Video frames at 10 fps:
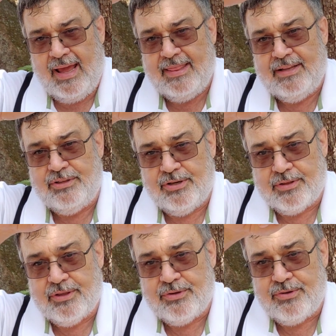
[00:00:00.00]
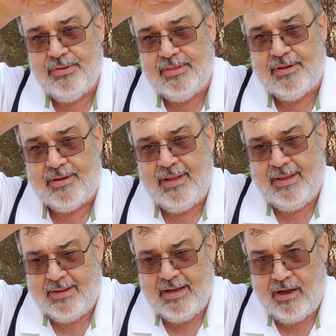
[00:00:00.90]
and then took the
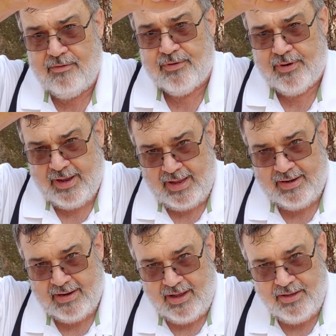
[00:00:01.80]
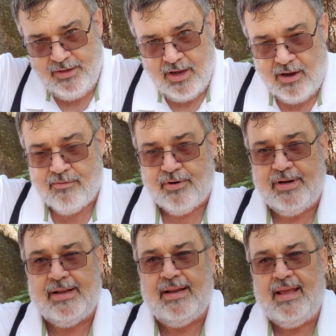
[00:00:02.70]
cover and
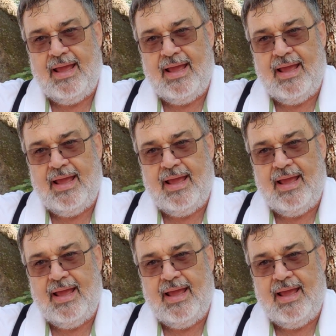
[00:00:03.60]
uncovered it,